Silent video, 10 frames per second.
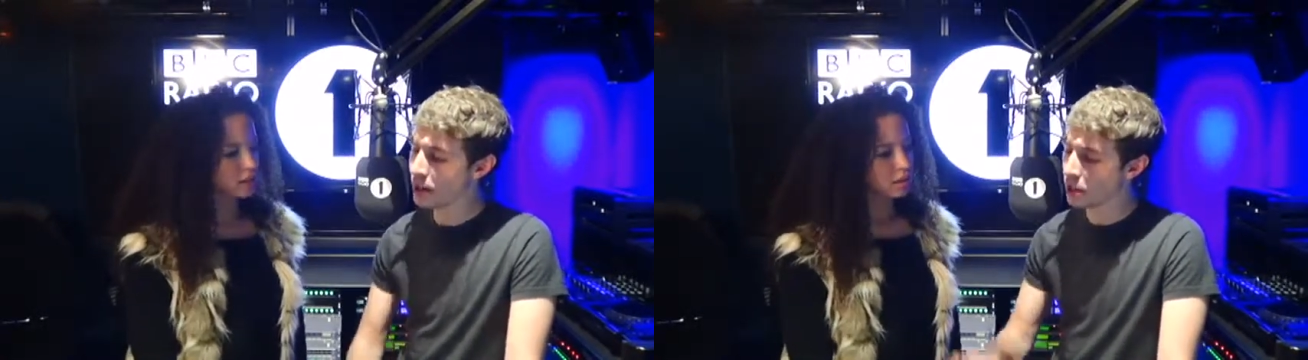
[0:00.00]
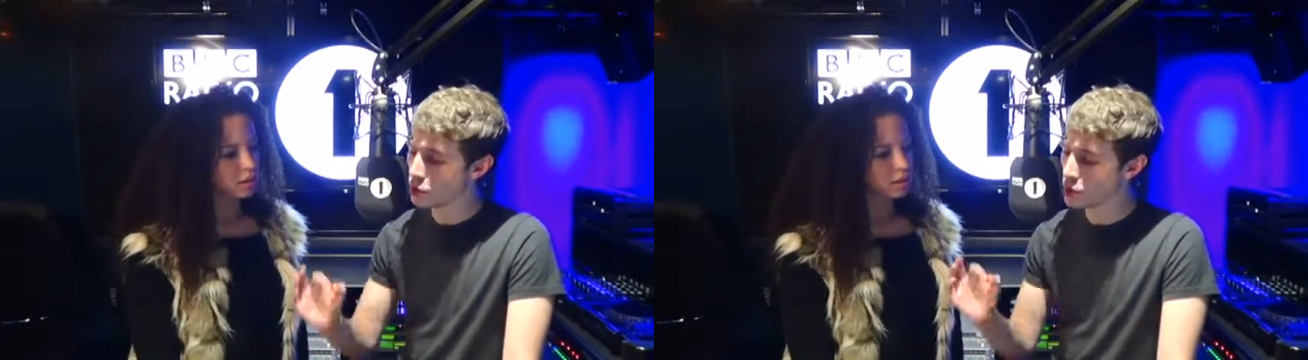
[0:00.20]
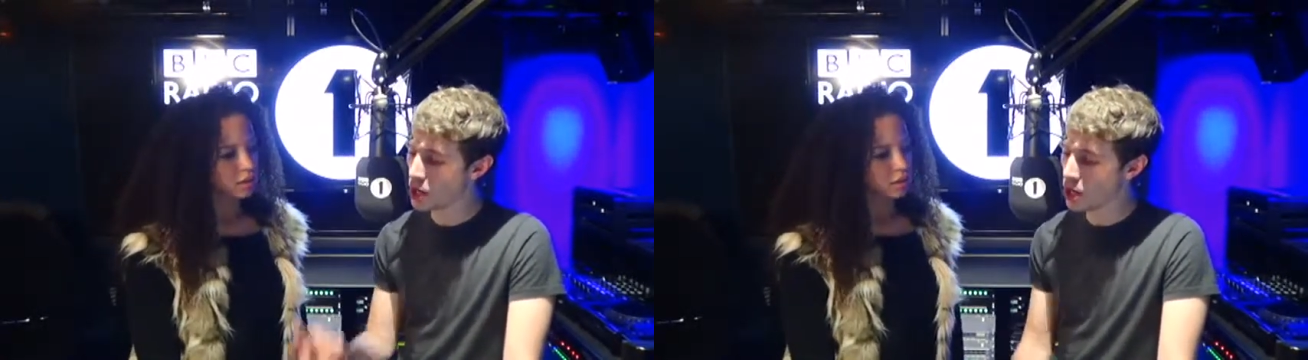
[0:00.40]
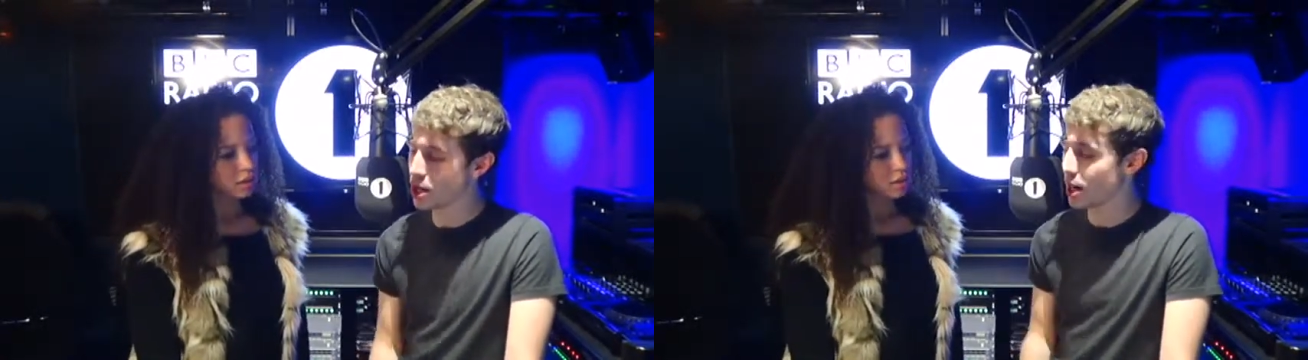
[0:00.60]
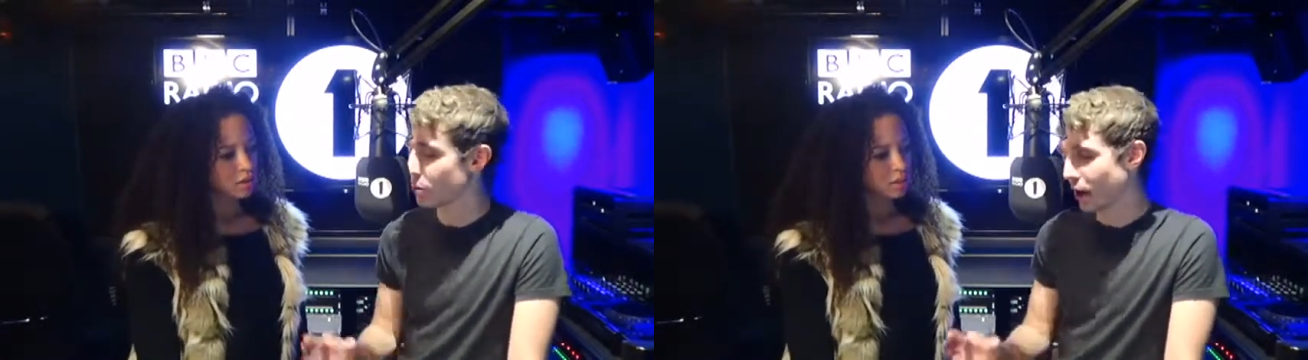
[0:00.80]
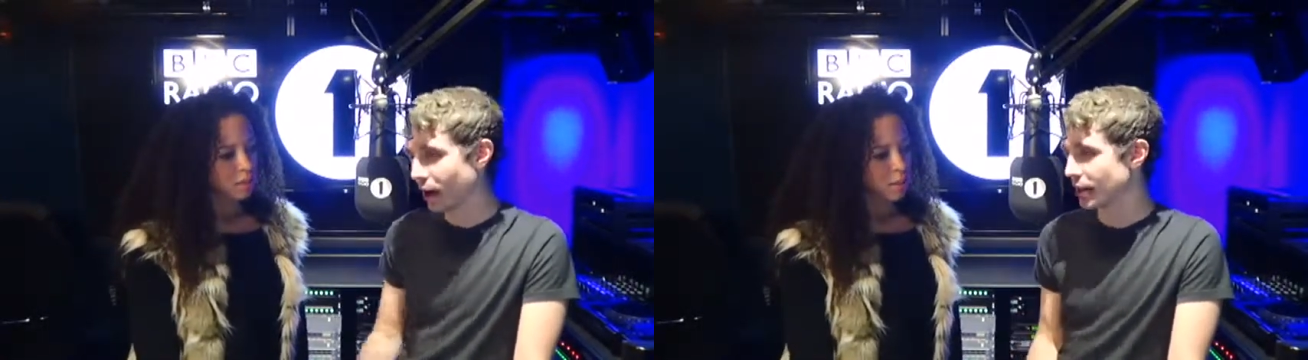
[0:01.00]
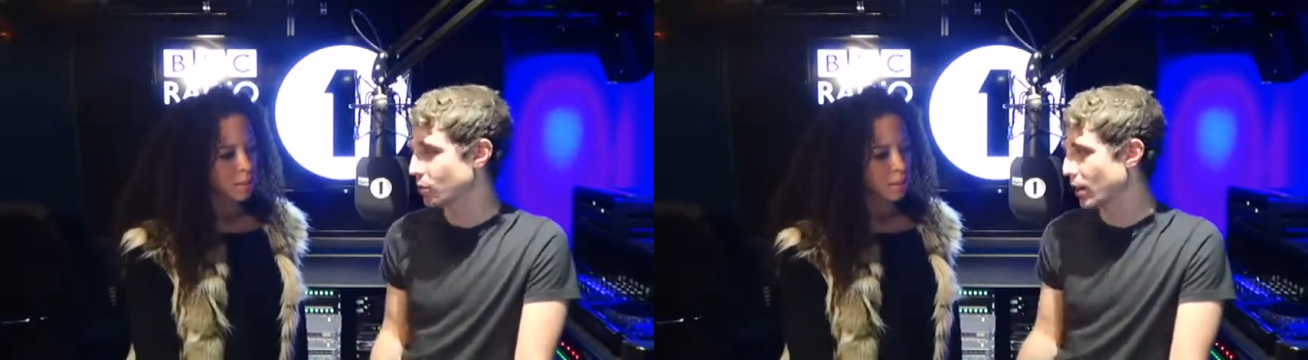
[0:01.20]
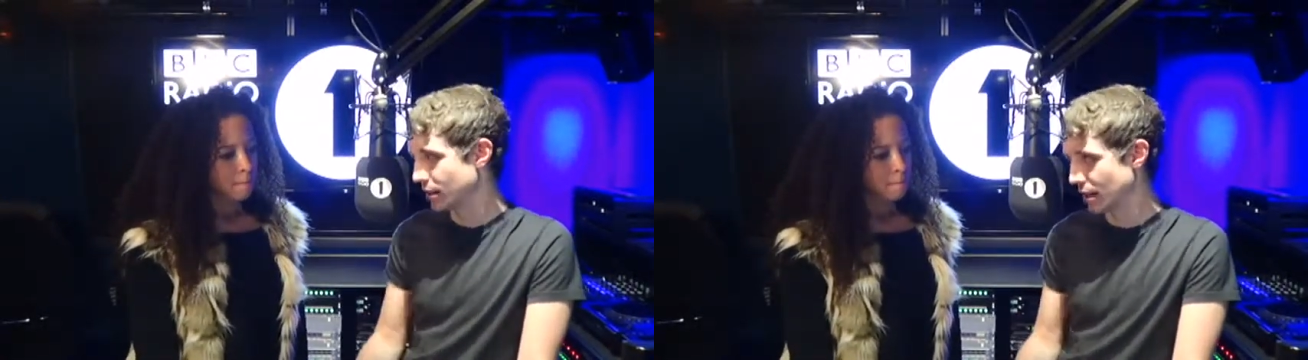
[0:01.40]
Speaker 1: that you traditionally would like
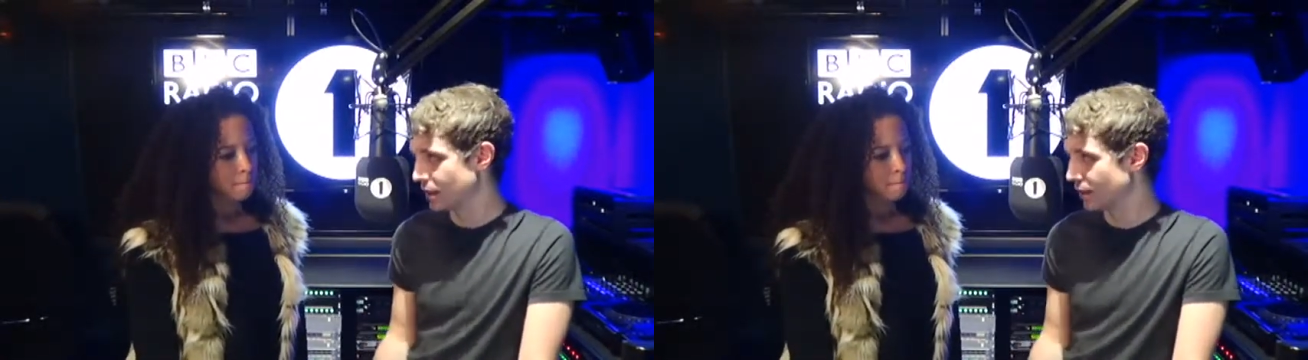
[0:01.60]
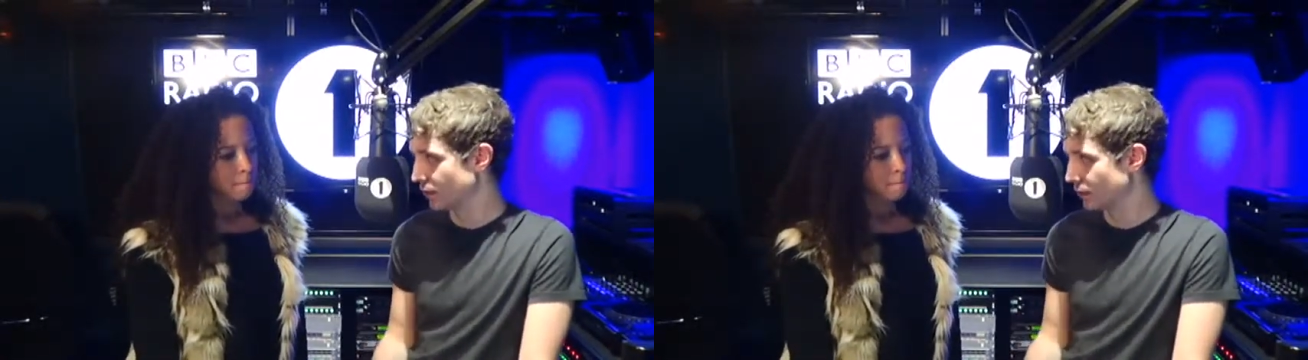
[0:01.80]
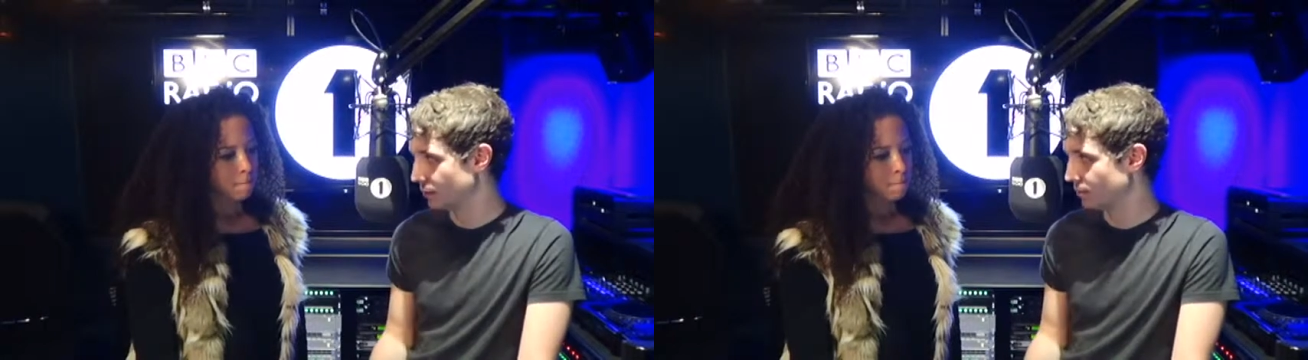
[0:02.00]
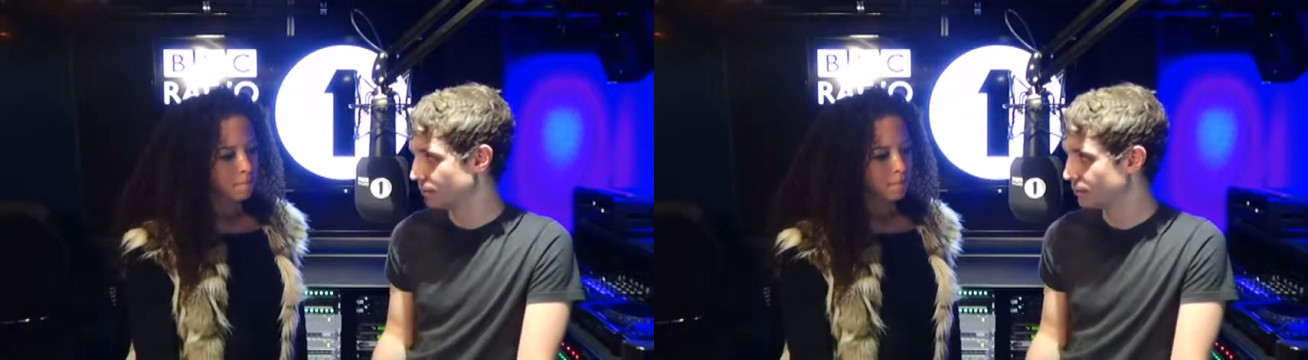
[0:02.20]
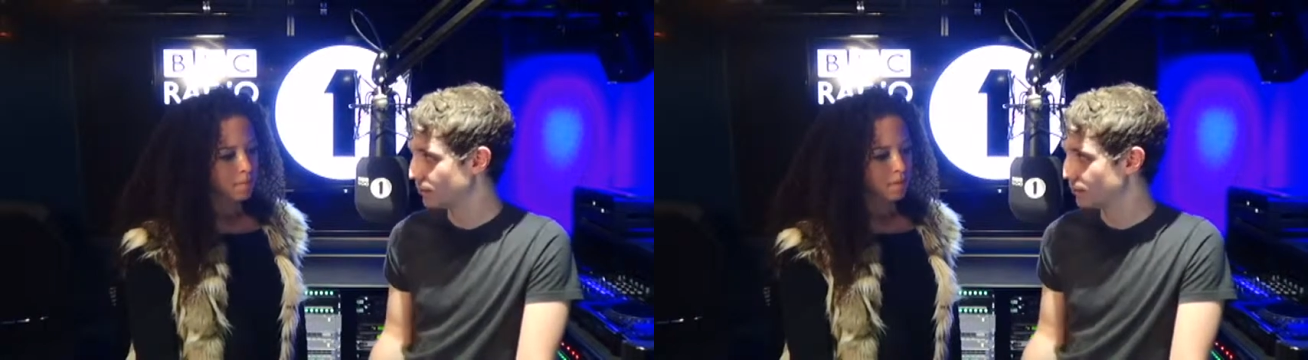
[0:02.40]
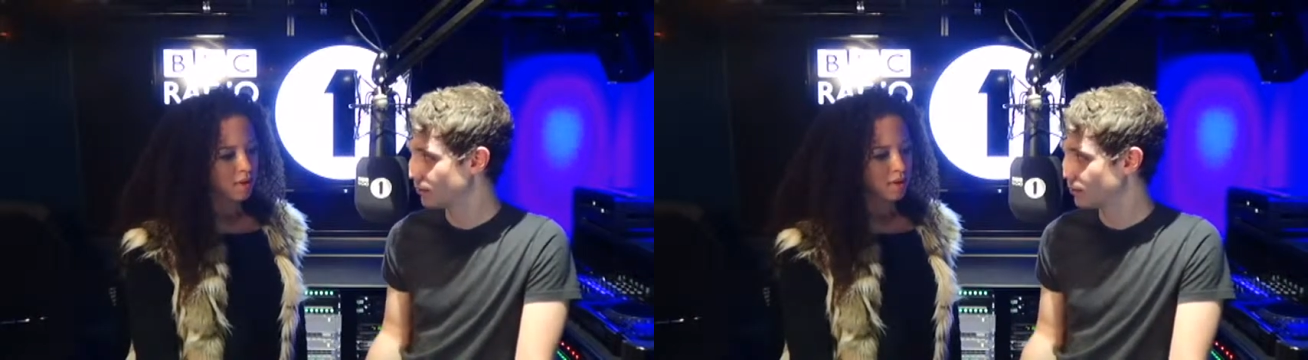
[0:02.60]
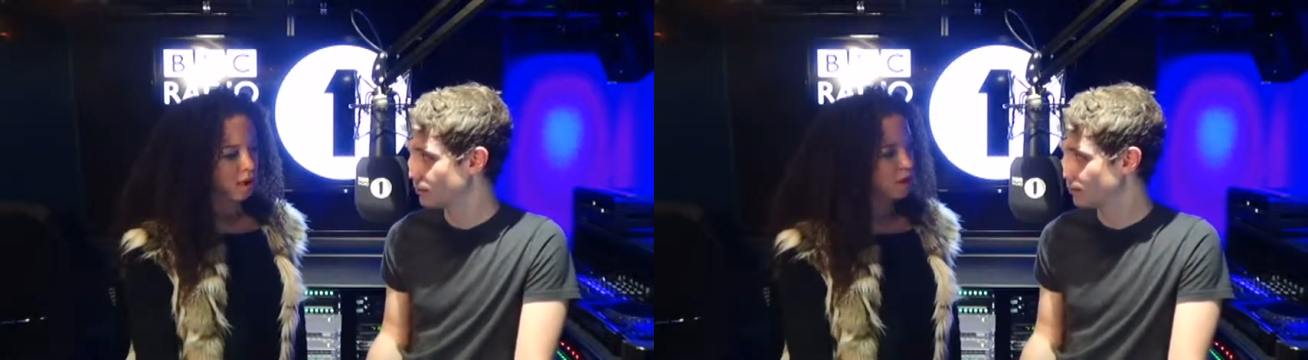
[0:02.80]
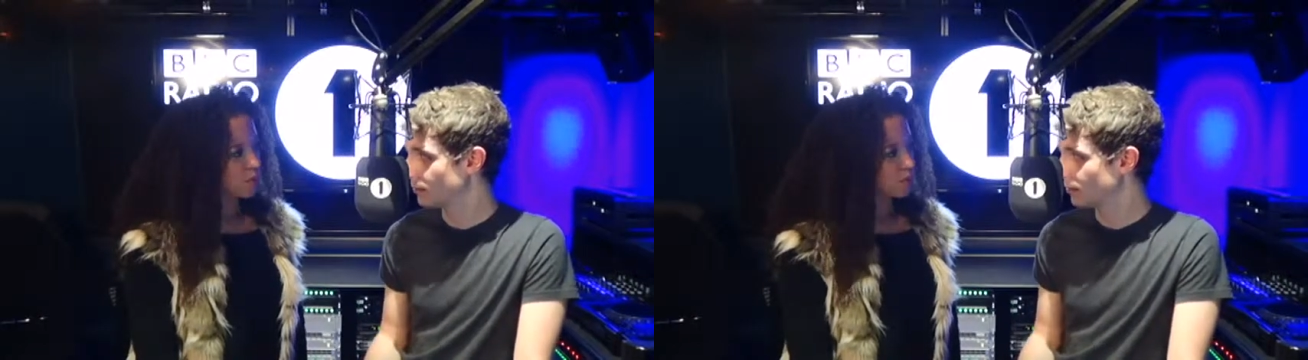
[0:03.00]
to end an interview?
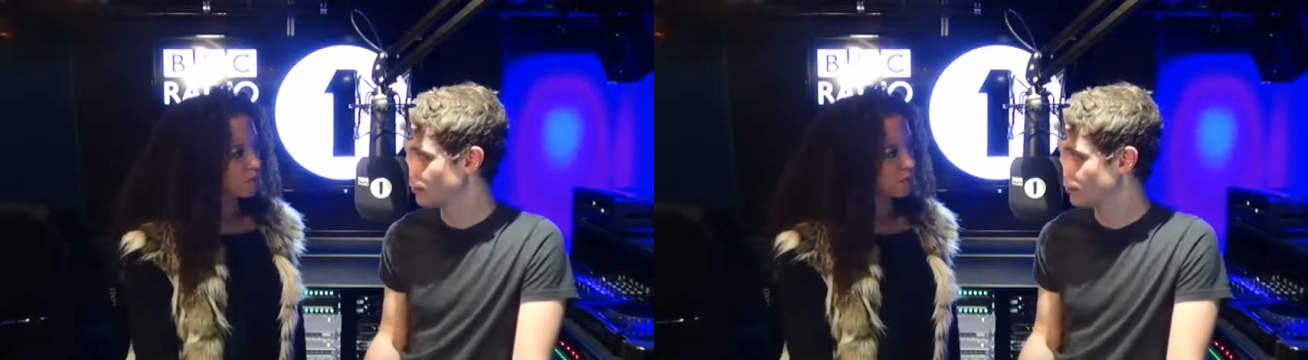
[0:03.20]
No.